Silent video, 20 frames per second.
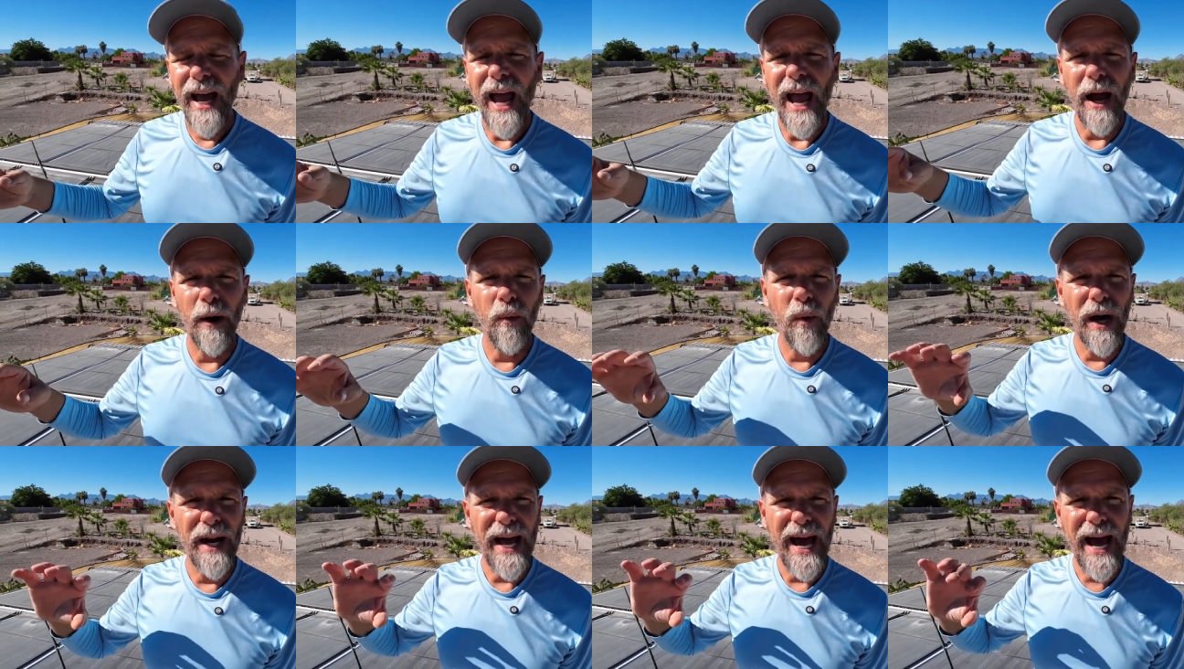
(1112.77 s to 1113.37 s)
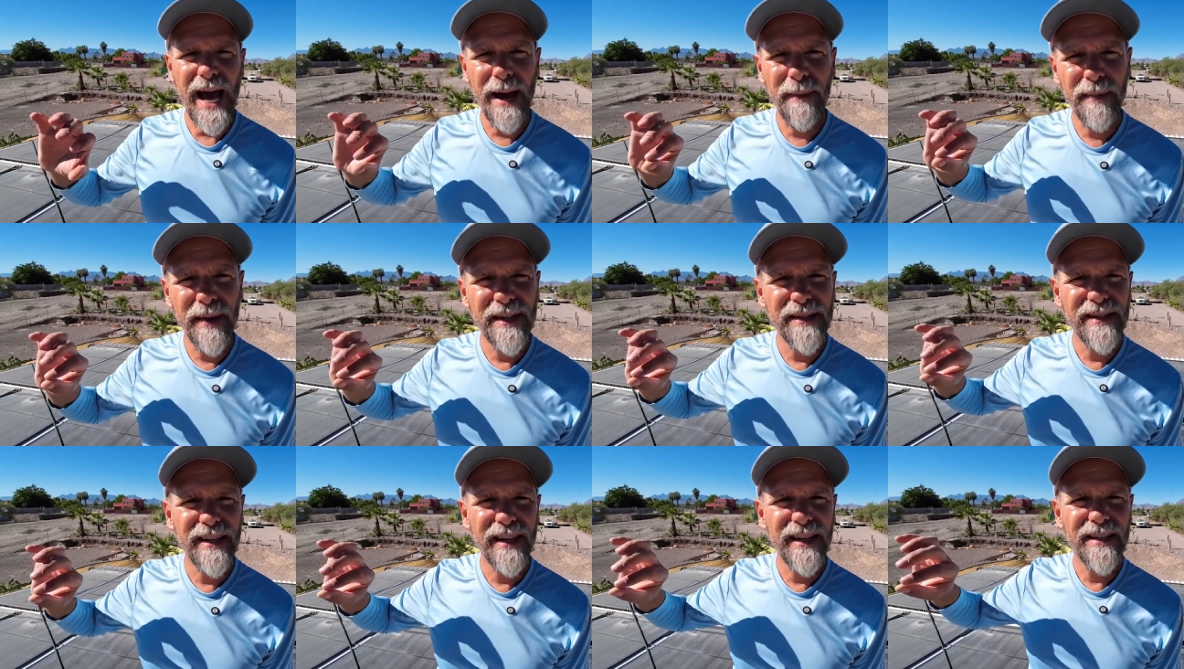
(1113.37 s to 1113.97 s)
and what
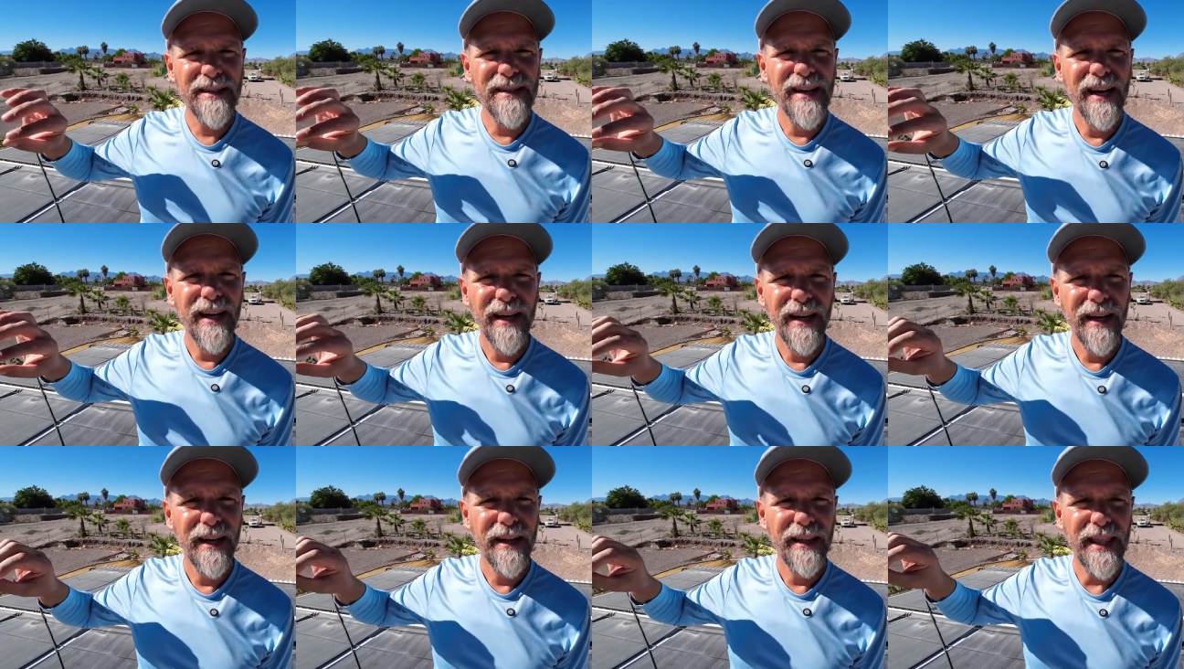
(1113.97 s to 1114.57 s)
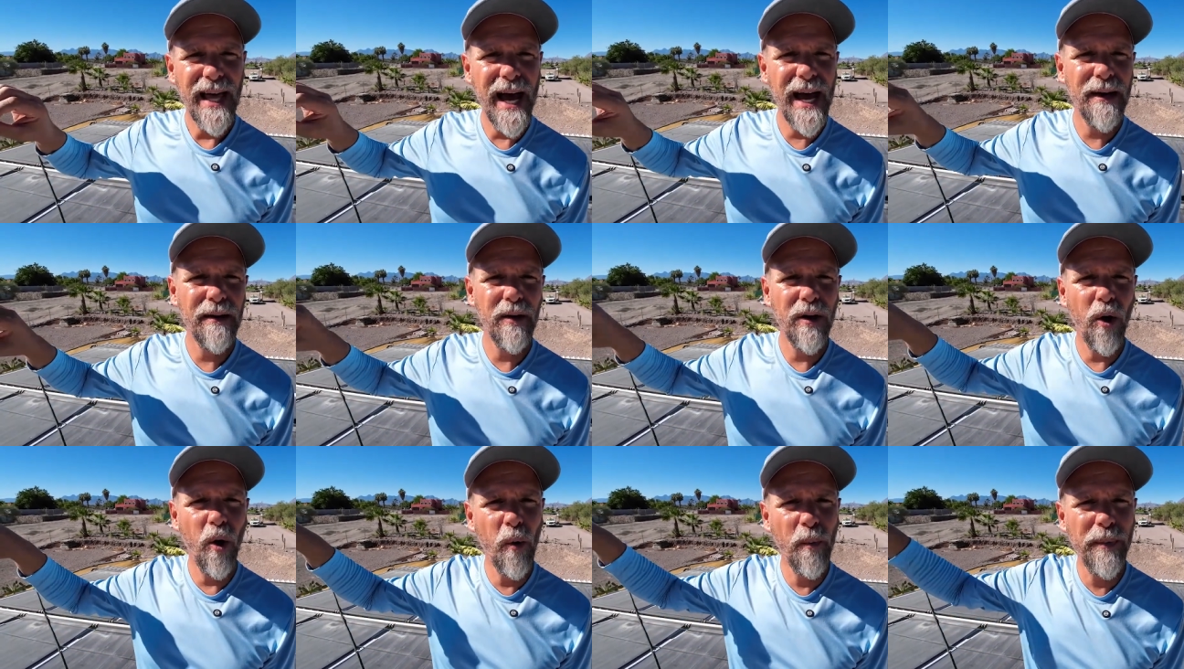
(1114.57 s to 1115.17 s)
happens is that
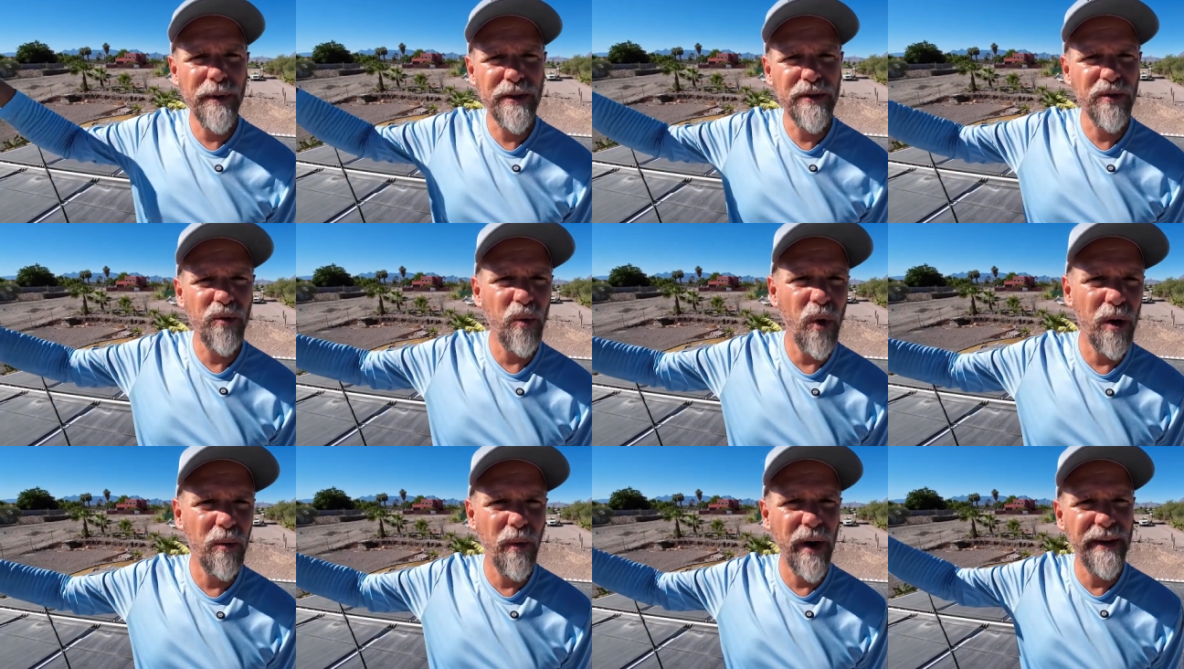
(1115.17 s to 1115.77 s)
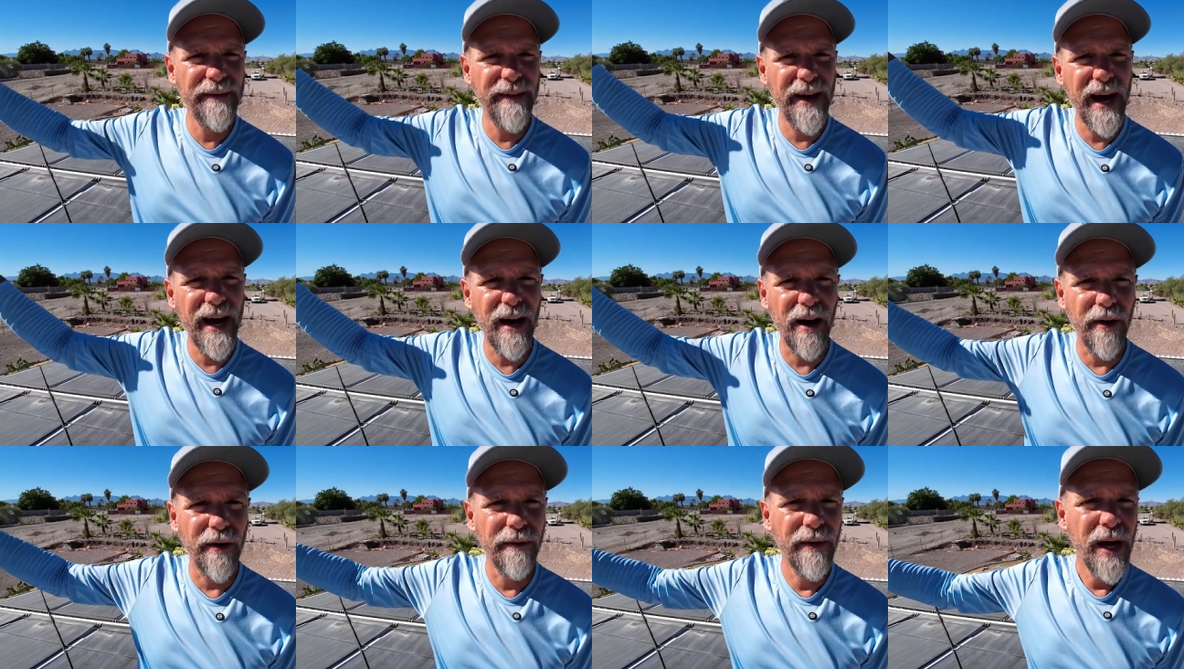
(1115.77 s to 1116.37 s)
opens a one-way
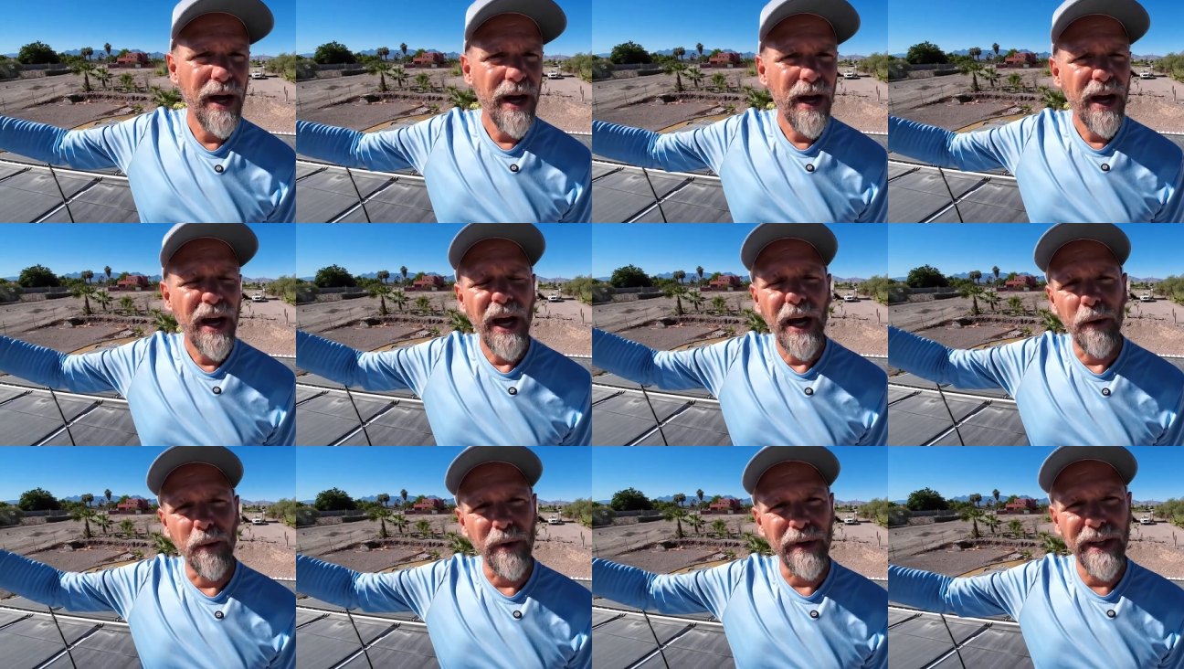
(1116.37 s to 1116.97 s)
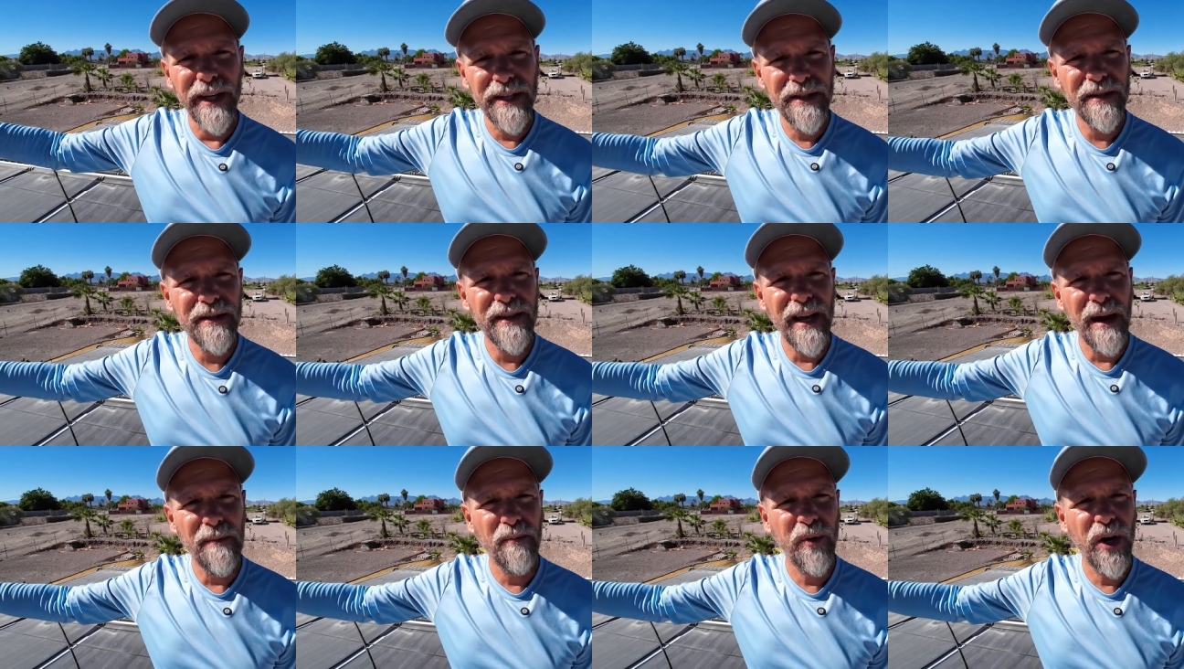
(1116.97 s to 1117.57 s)
valve and releases
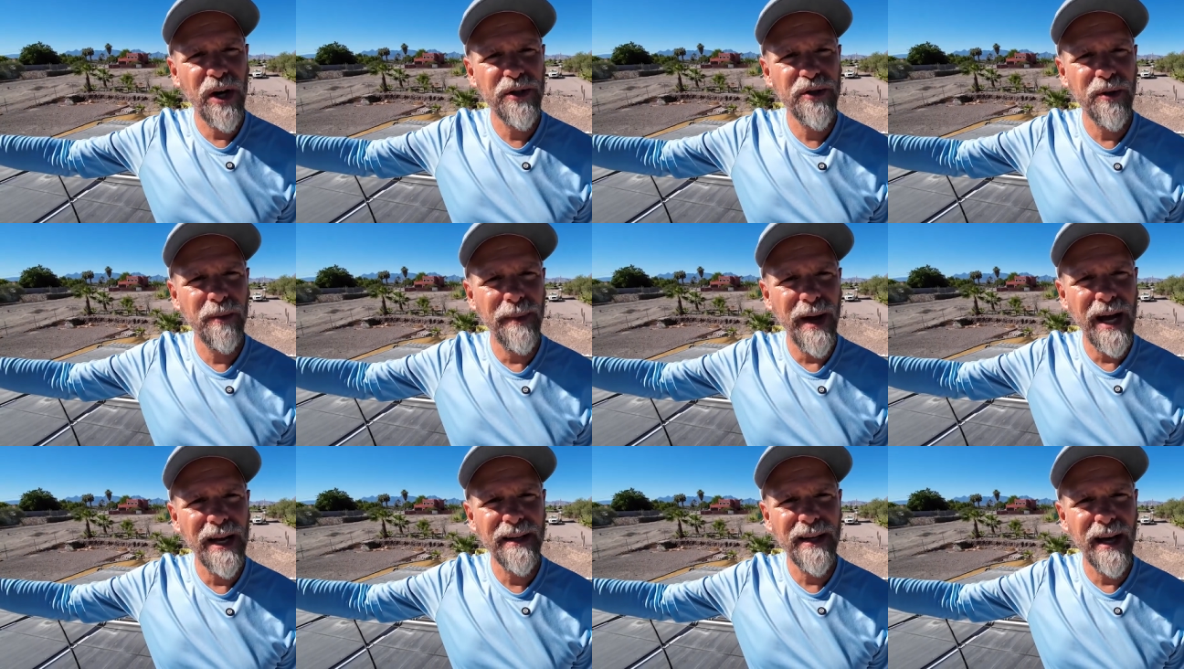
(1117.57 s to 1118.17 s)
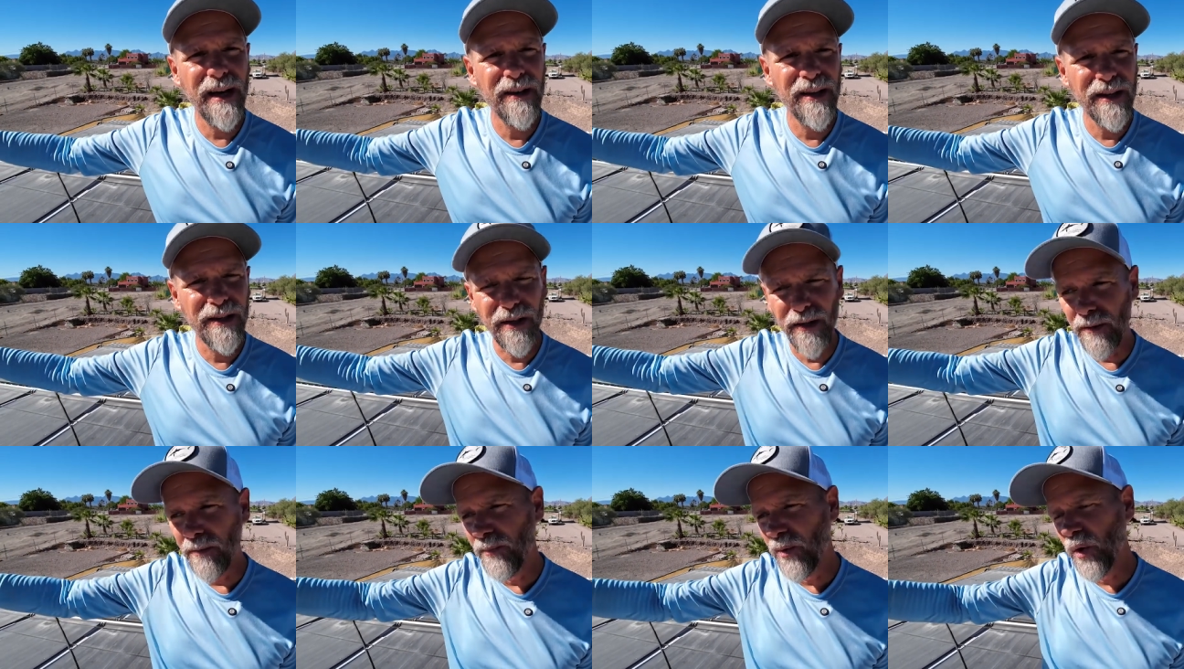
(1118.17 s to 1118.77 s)
that pressure back down
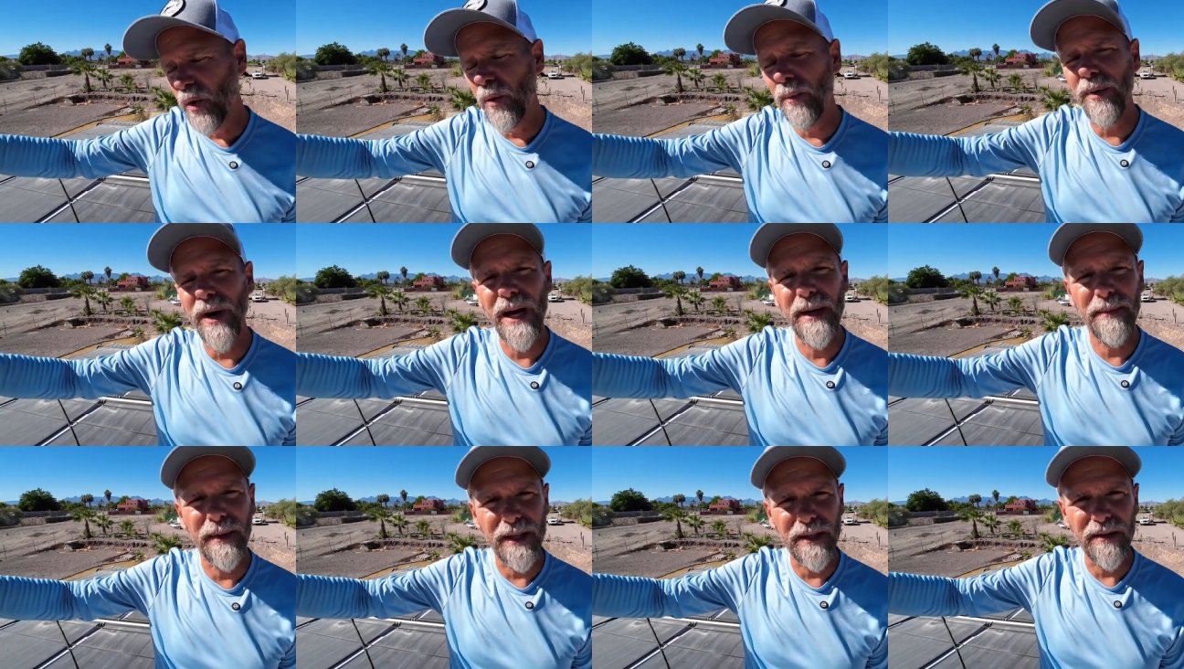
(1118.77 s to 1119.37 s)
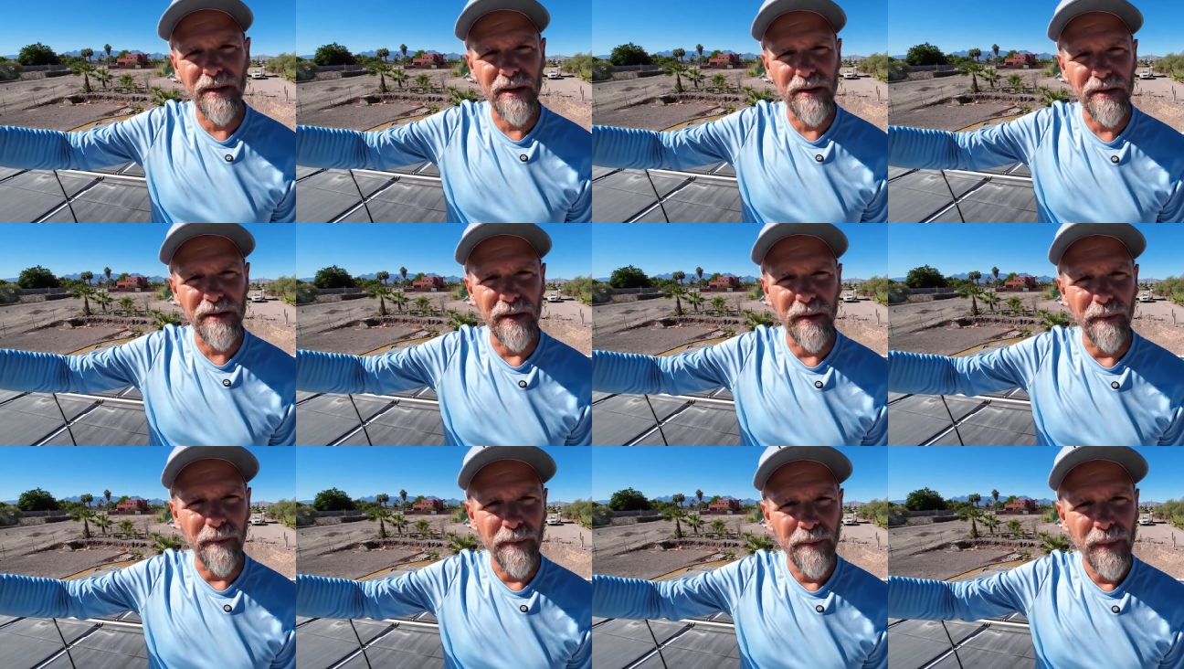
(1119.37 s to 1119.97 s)
into the pool piping
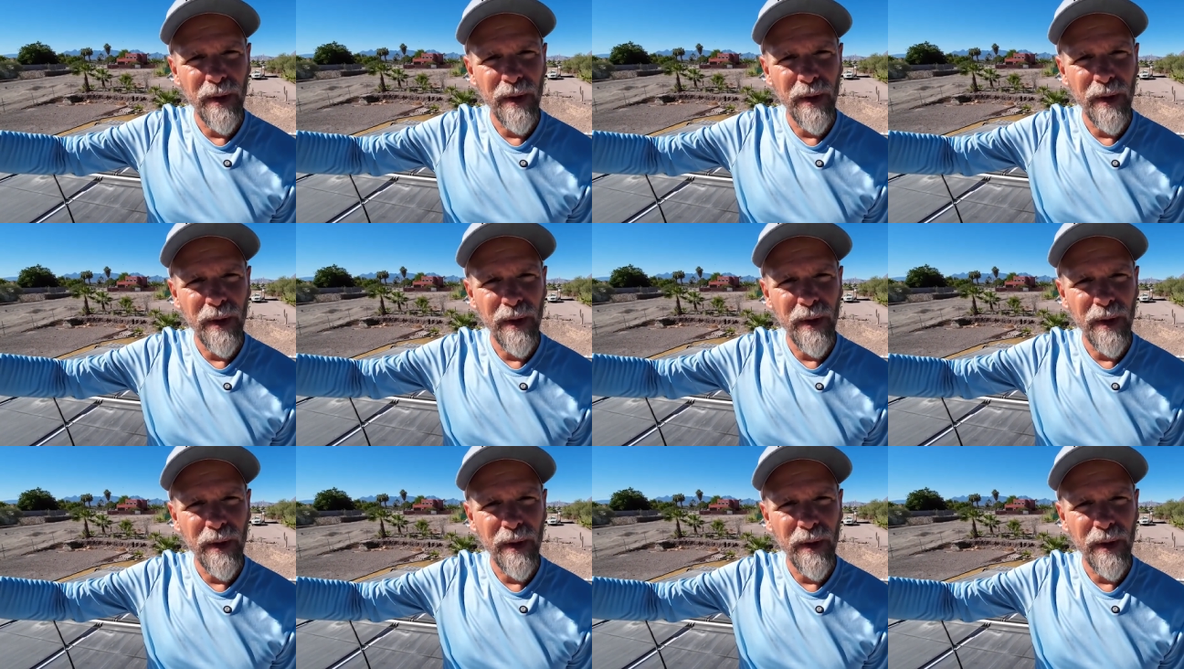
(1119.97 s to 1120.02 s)
system.